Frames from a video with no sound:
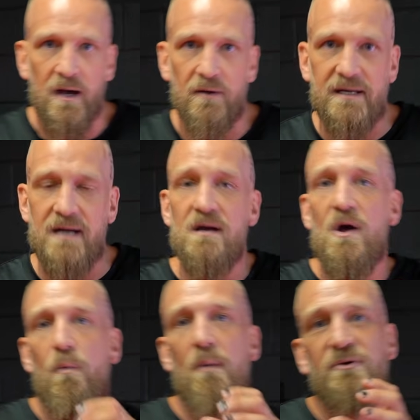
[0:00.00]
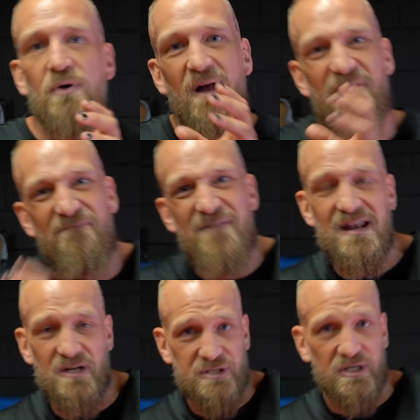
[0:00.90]
Okay, when we're doing our
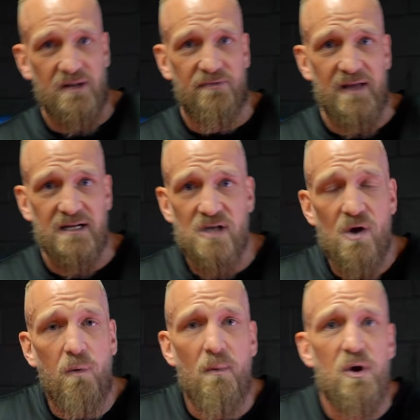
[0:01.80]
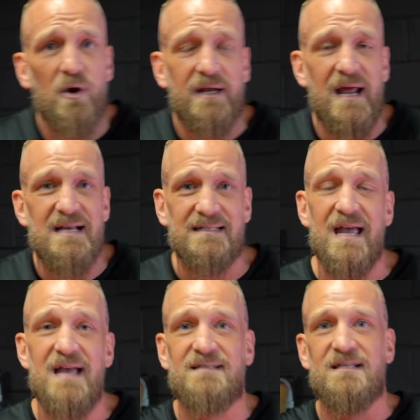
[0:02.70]
fitness side of things, what we're looking at is
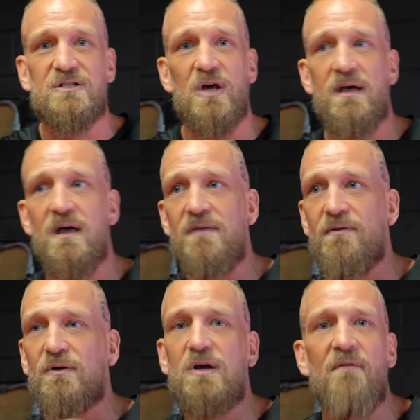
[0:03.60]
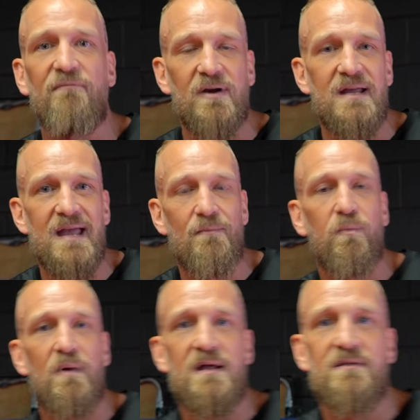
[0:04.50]
the recovery
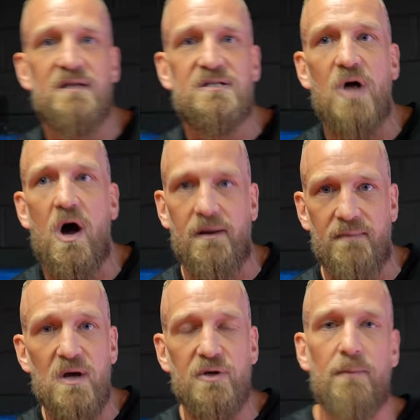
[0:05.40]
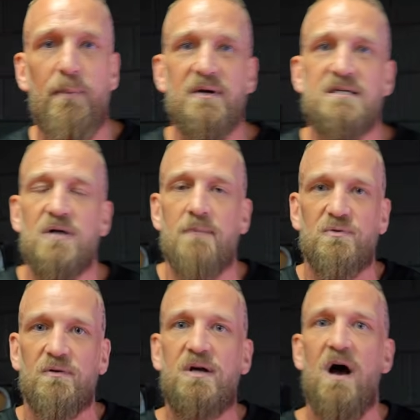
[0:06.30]
in the time, your body's time to
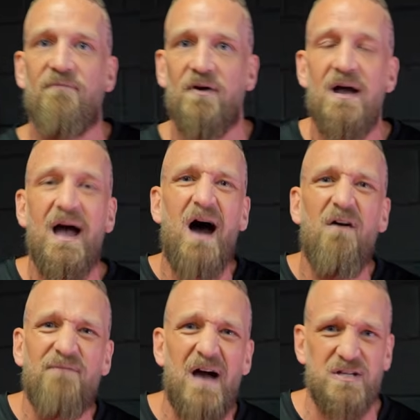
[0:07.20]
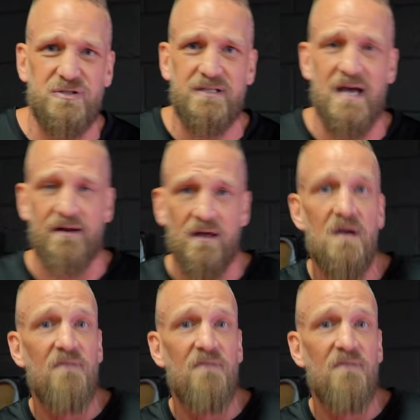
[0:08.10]
recover, how fast you can.